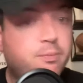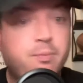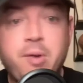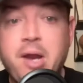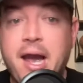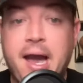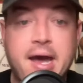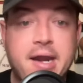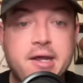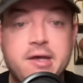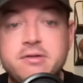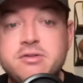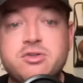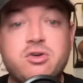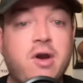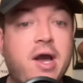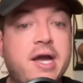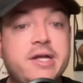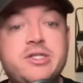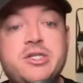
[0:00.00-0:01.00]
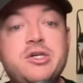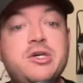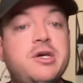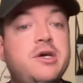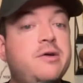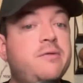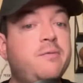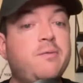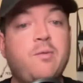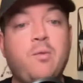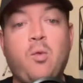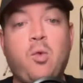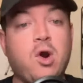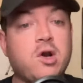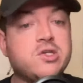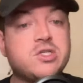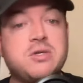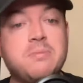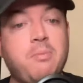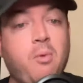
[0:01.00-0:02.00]
kind of try to
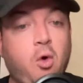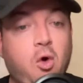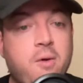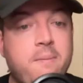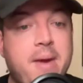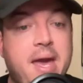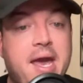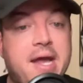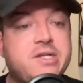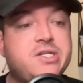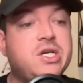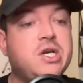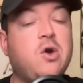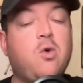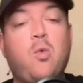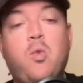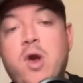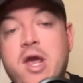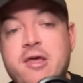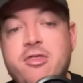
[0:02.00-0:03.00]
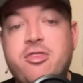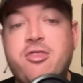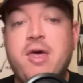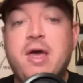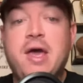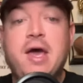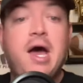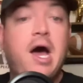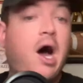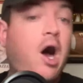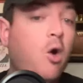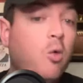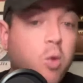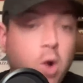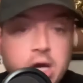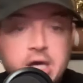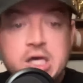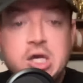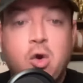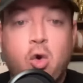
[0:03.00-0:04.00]
work some more magic with a
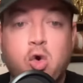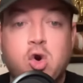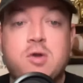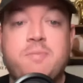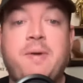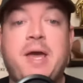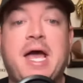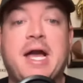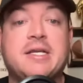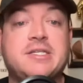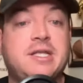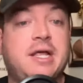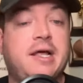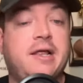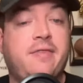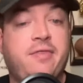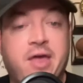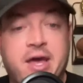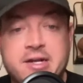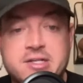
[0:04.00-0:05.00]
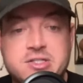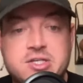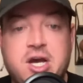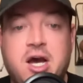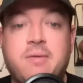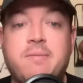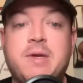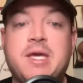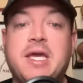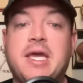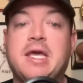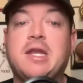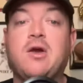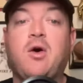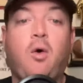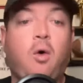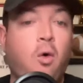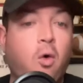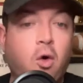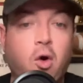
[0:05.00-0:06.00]
rookie quarterback that, that is coming in,
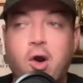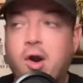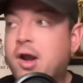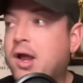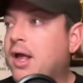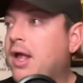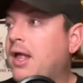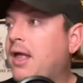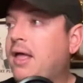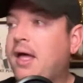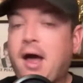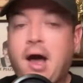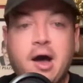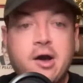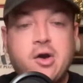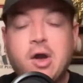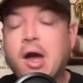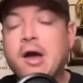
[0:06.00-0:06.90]
or a,